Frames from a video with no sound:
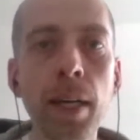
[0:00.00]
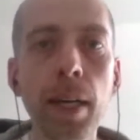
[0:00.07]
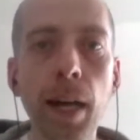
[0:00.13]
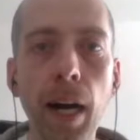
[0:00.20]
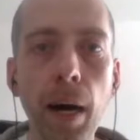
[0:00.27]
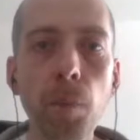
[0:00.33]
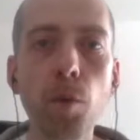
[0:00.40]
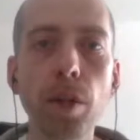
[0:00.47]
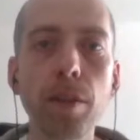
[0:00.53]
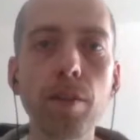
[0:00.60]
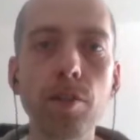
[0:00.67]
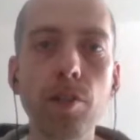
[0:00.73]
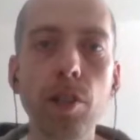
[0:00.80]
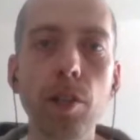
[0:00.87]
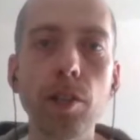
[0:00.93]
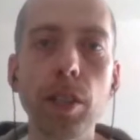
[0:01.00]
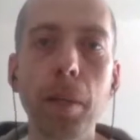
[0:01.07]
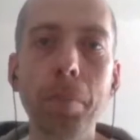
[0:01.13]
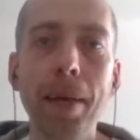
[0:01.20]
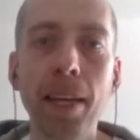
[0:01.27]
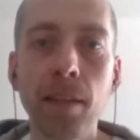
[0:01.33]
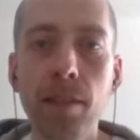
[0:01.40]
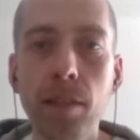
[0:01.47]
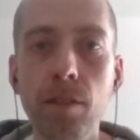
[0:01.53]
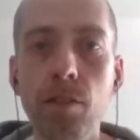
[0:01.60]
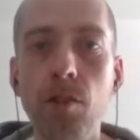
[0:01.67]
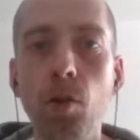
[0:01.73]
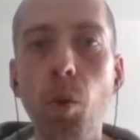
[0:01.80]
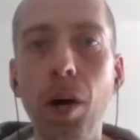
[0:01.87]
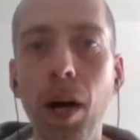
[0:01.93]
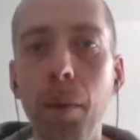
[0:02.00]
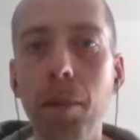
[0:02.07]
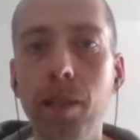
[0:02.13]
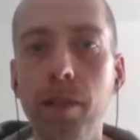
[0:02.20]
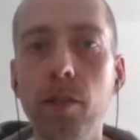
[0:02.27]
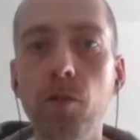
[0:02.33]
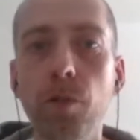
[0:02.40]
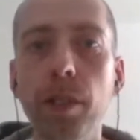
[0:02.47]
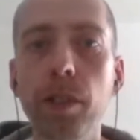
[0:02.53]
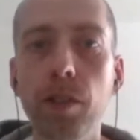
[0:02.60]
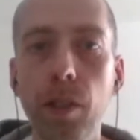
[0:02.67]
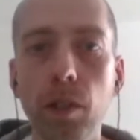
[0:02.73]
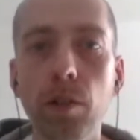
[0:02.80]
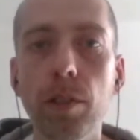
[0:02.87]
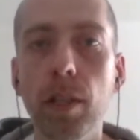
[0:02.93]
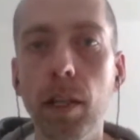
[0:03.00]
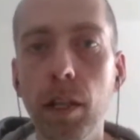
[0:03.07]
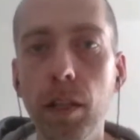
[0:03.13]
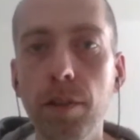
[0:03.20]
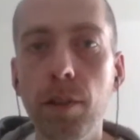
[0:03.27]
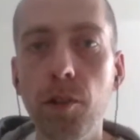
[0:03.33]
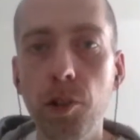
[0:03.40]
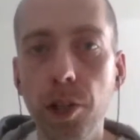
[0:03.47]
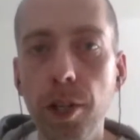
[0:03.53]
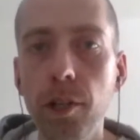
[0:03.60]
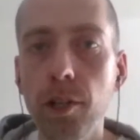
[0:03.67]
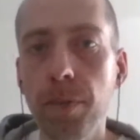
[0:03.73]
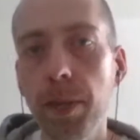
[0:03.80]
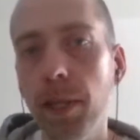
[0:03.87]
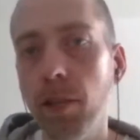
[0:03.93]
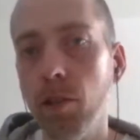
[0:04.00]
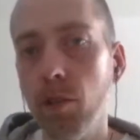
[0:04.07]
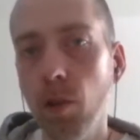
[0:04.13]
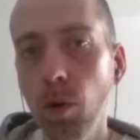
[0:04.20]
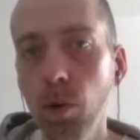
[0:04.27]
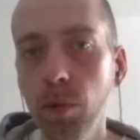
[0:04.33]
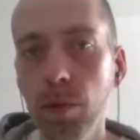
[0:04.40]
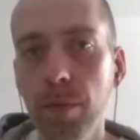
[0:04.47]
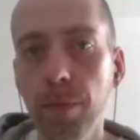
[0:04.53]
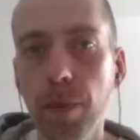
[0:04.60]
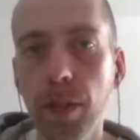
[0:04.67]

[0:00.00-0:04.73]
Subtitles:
come when the startup exits, so come as a result of the shares being sold,